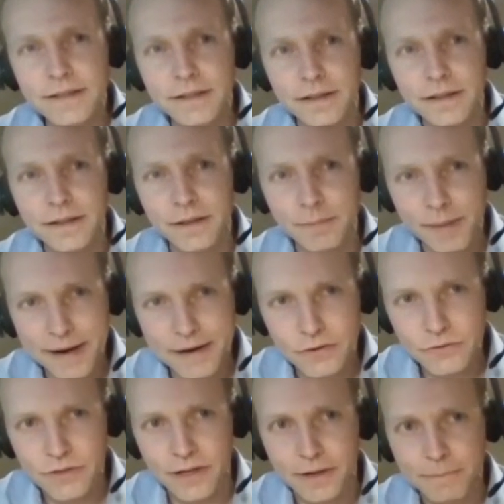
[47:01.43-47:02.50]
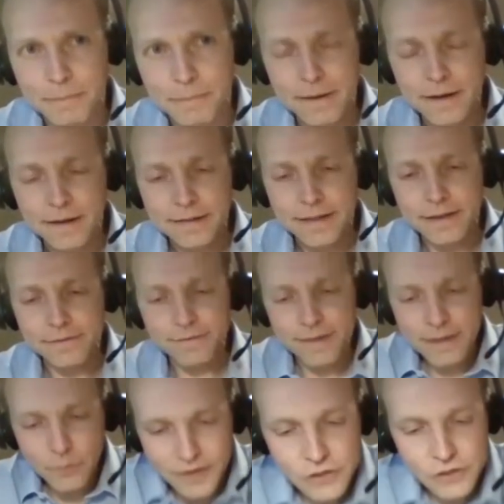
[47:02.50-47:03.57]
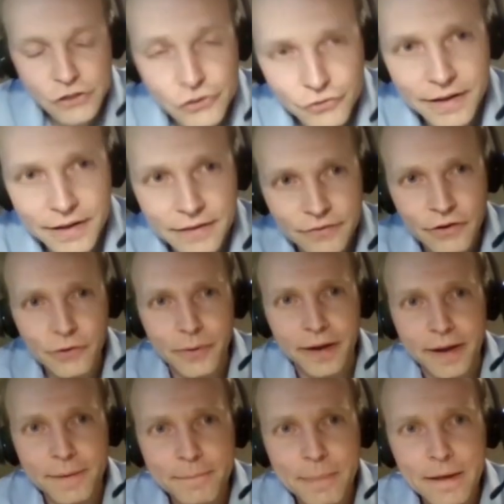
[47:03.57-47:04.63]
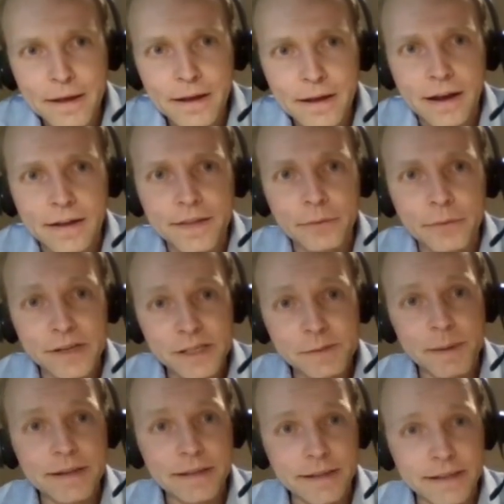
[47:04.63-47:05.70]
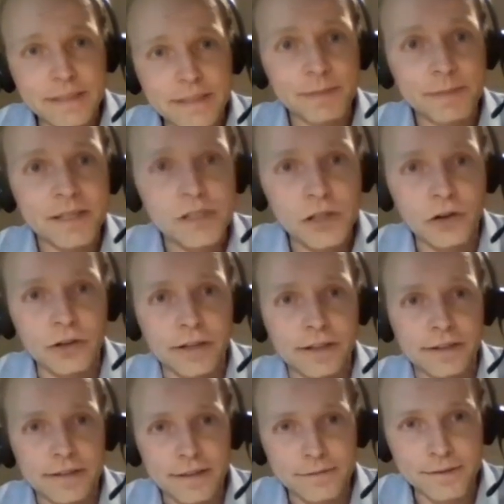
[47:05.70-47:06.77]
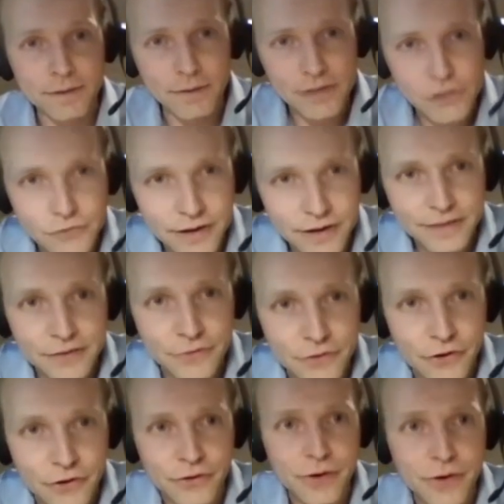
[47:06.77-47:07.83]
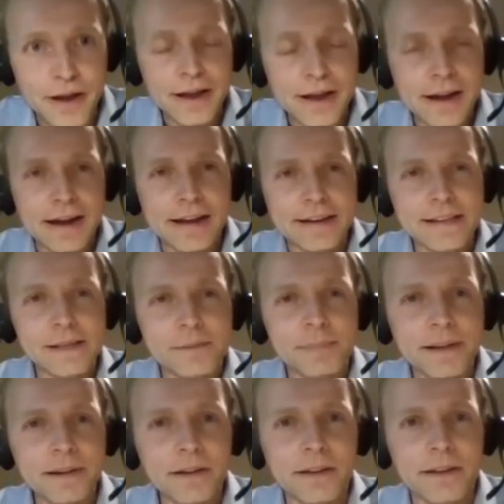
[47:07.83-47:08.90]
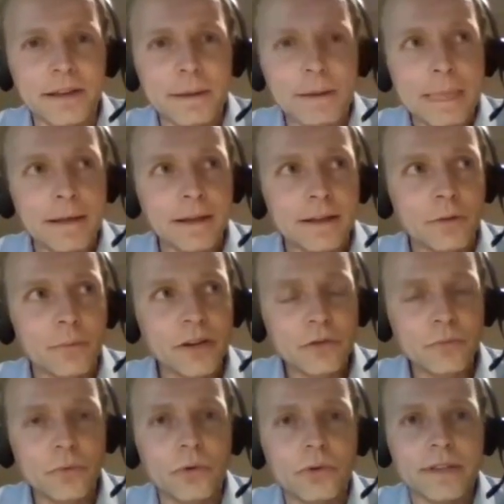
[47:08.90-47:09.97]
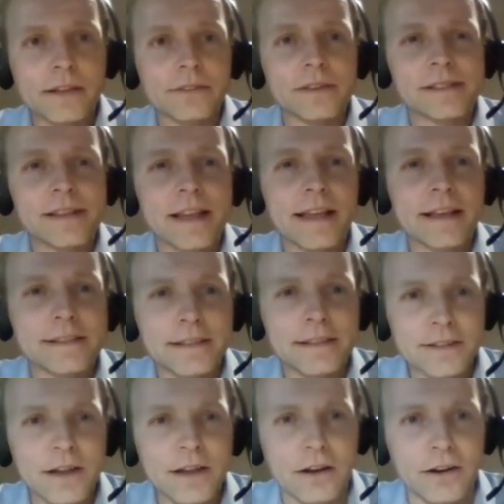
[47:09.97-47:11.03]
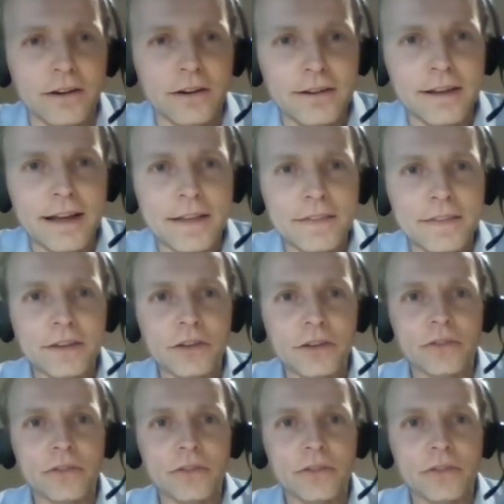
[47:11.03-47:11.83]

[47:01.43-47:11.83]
the powder, their feet went straight through it, and they were expecting it to be solid. Their feet went straight through, and it's a bit like when you walk down the stairs in the dark and then you